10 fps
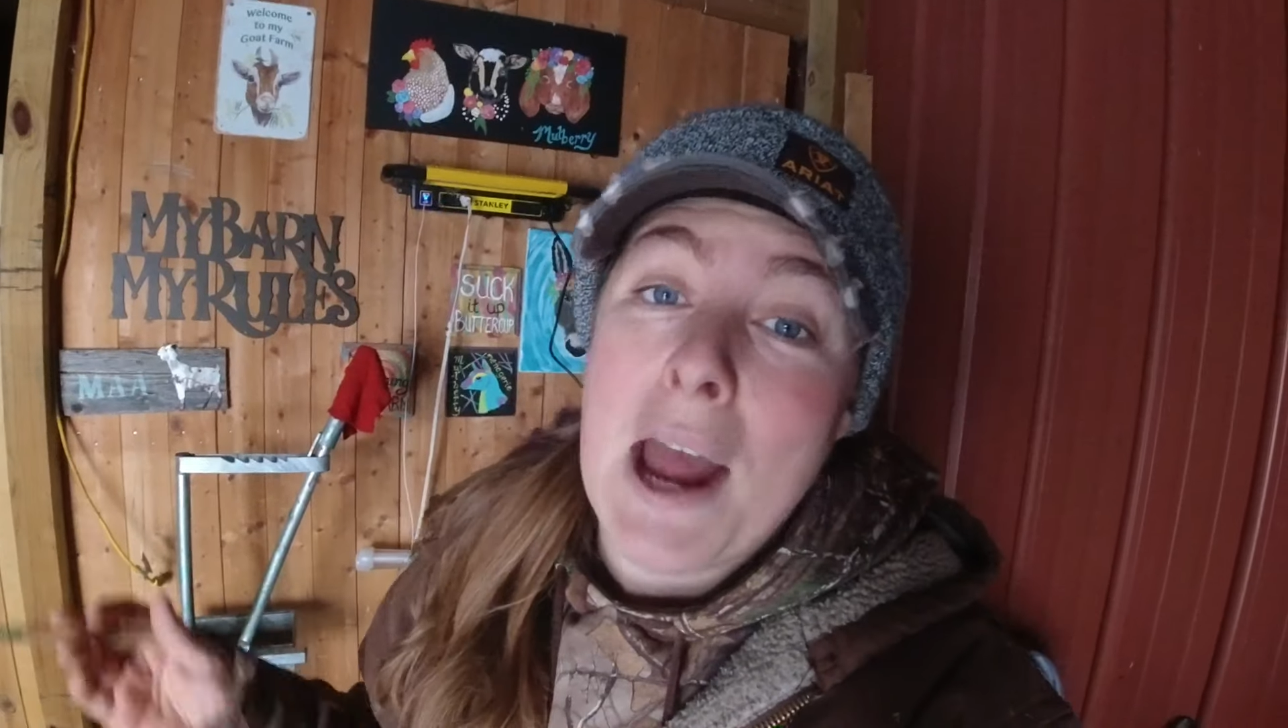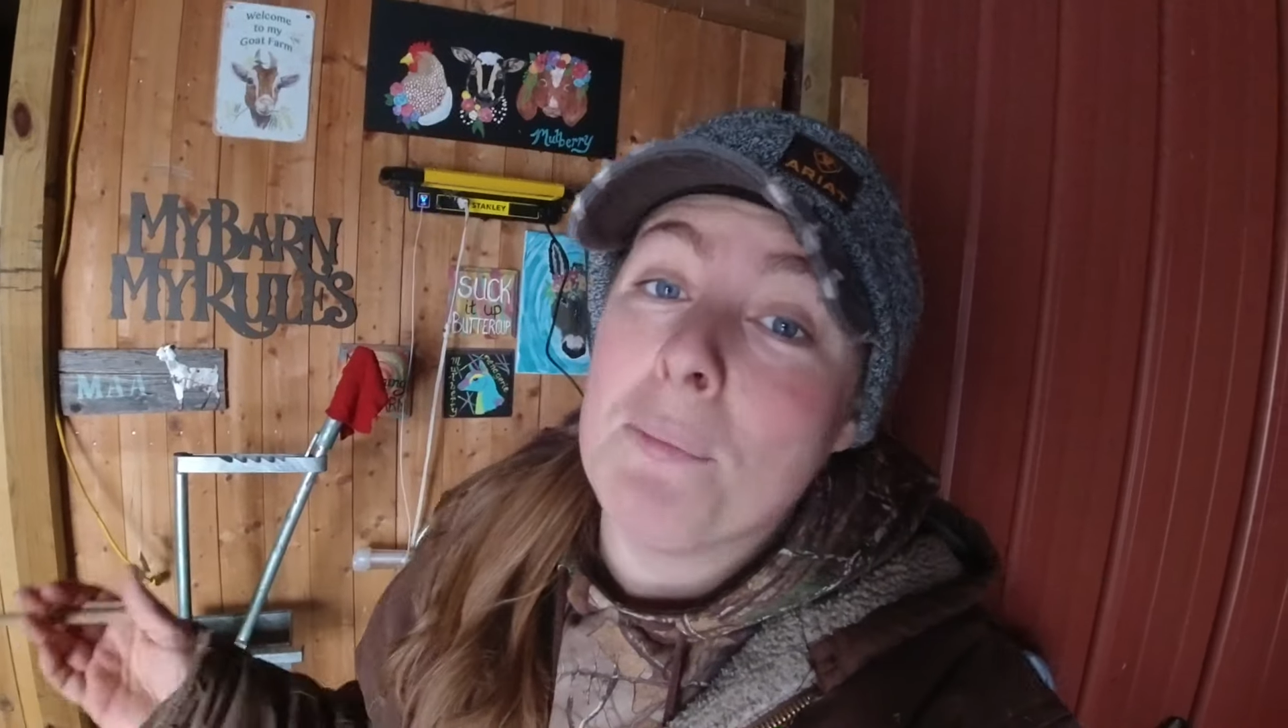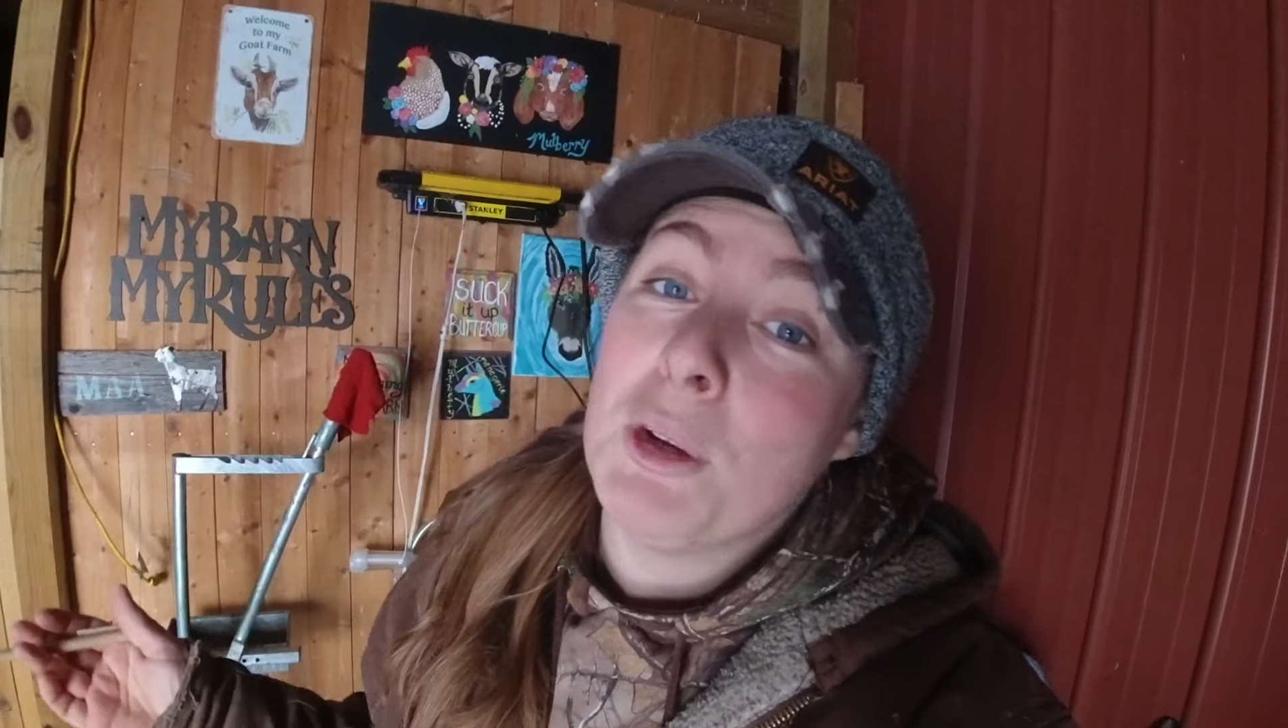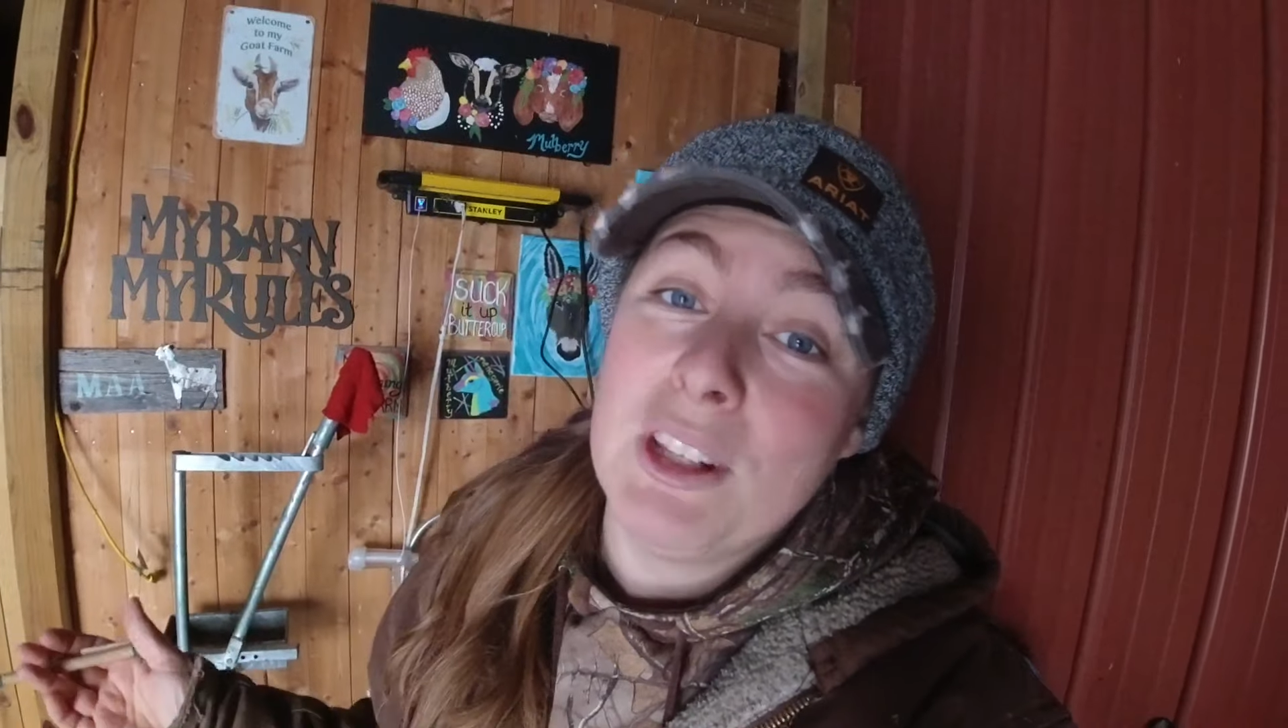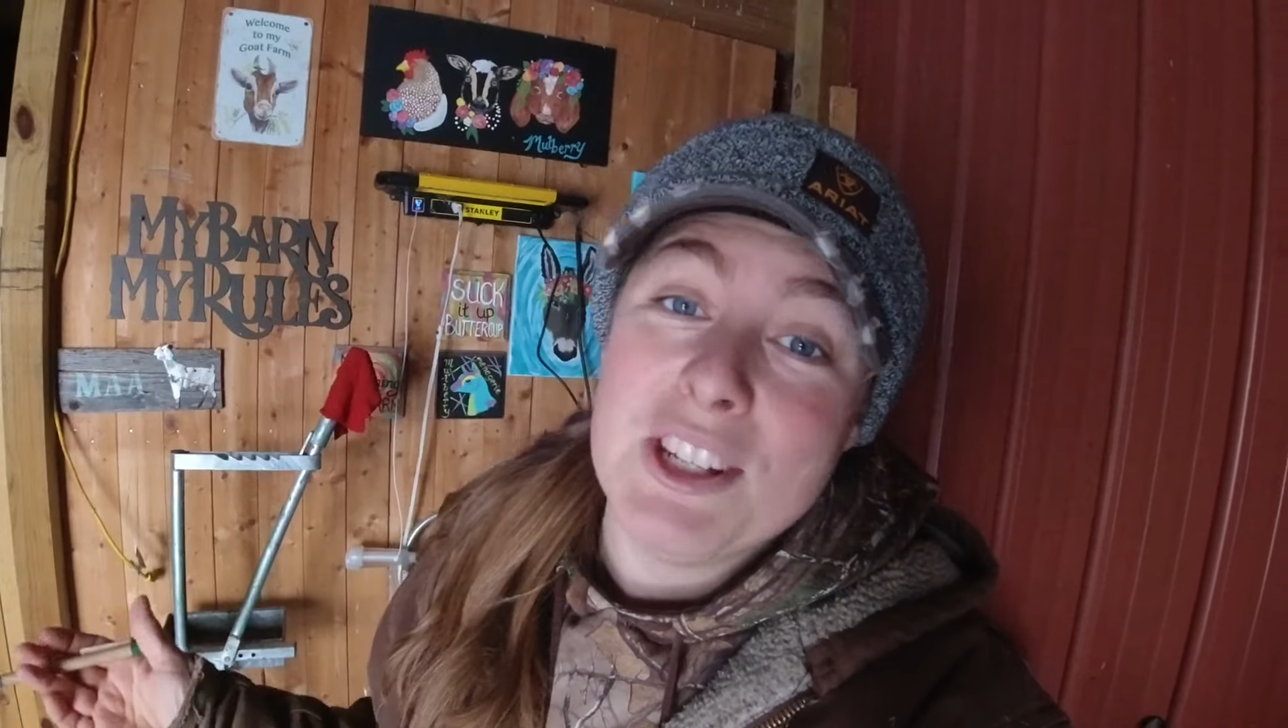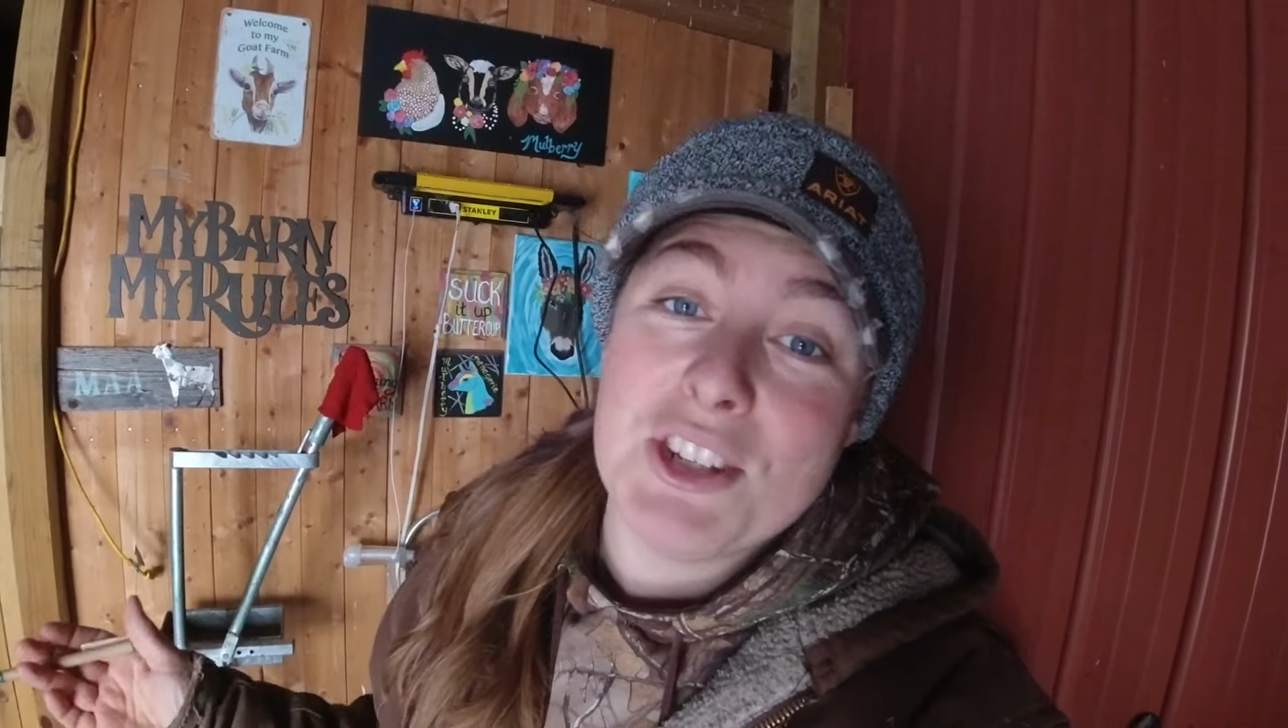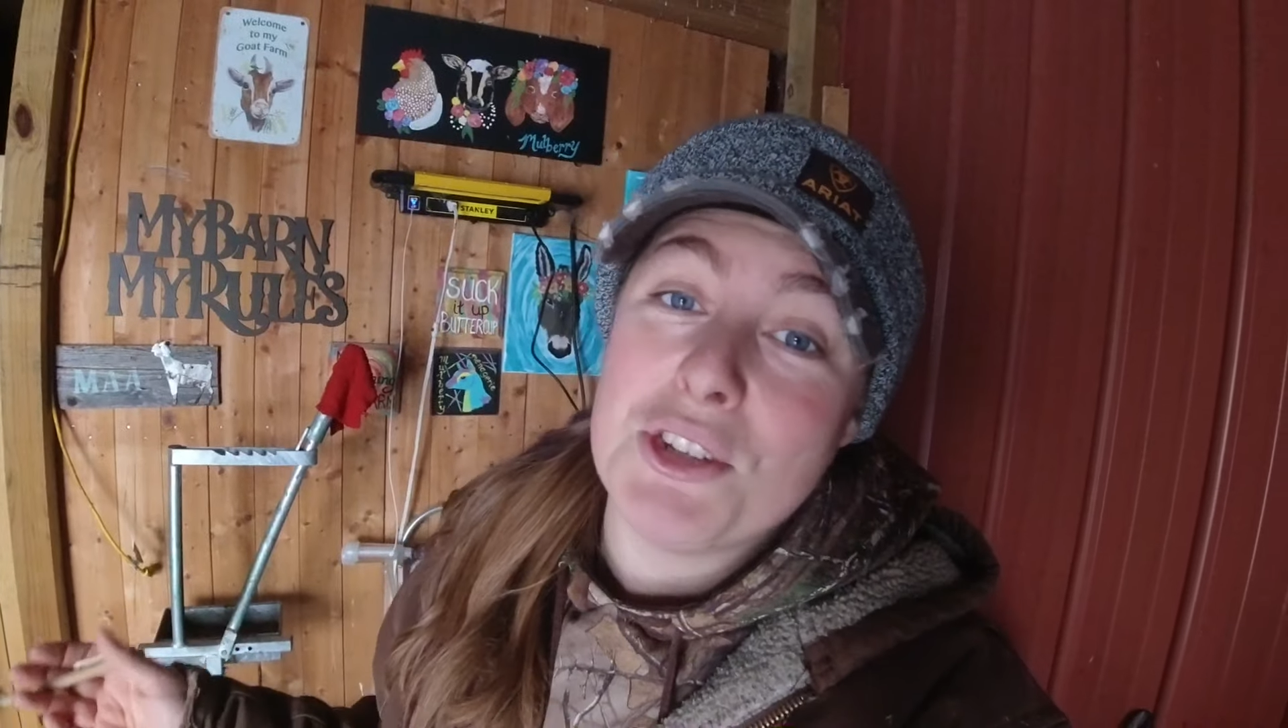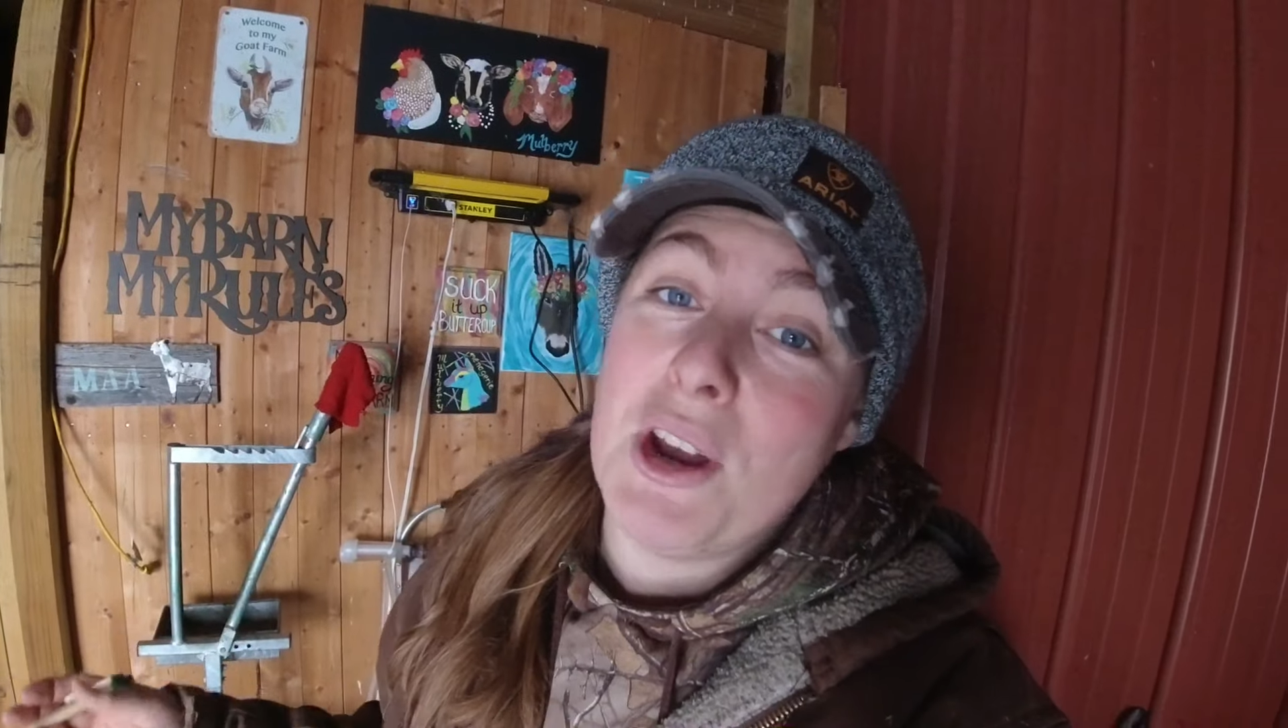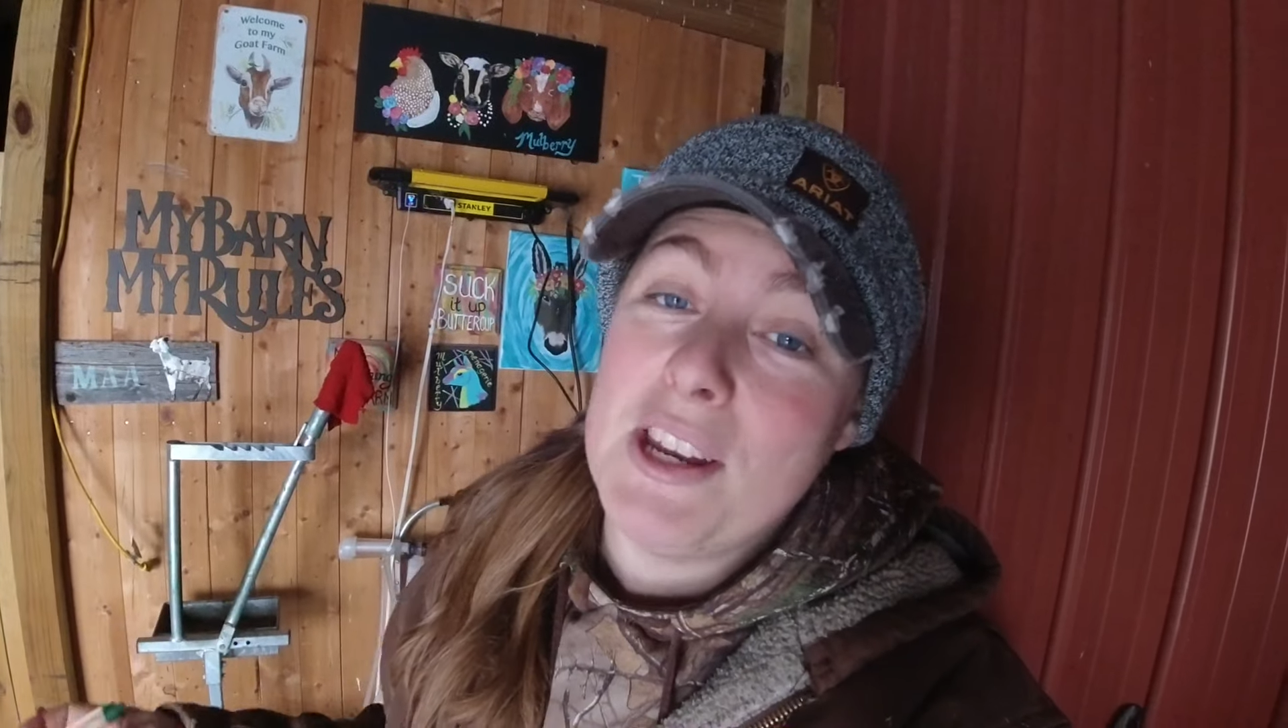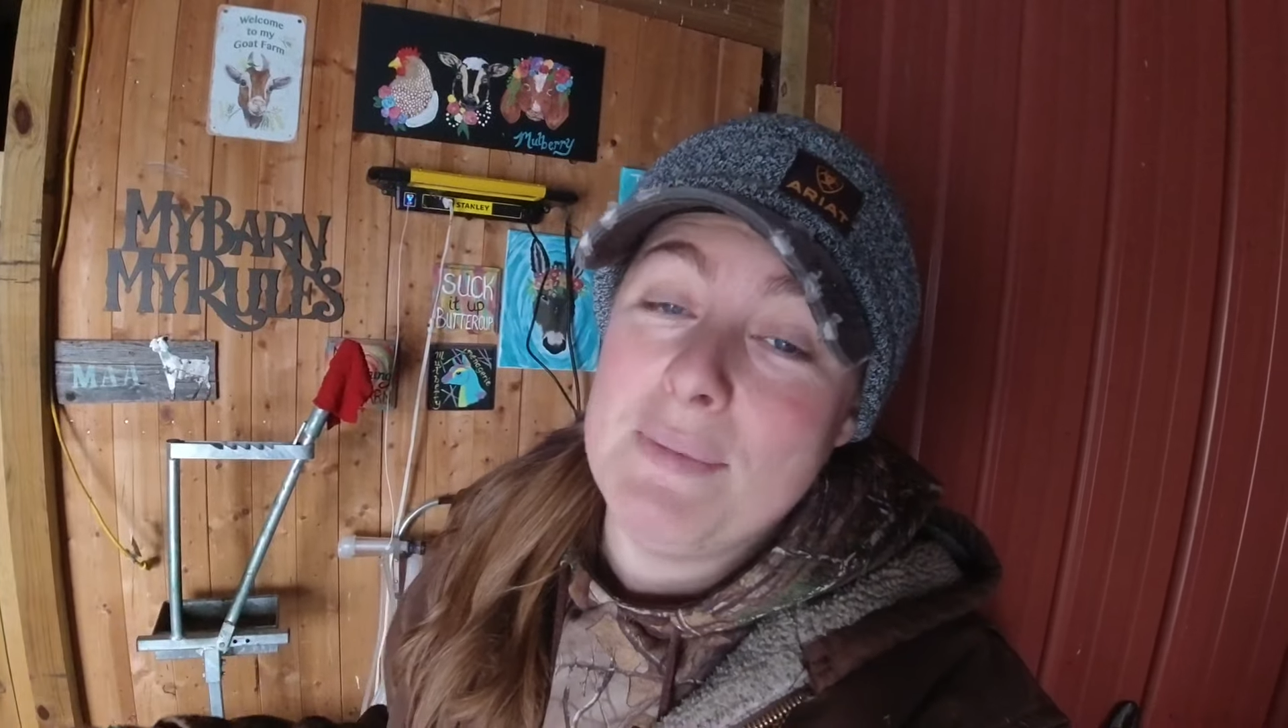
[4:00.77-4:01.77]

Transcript: I'm really just trying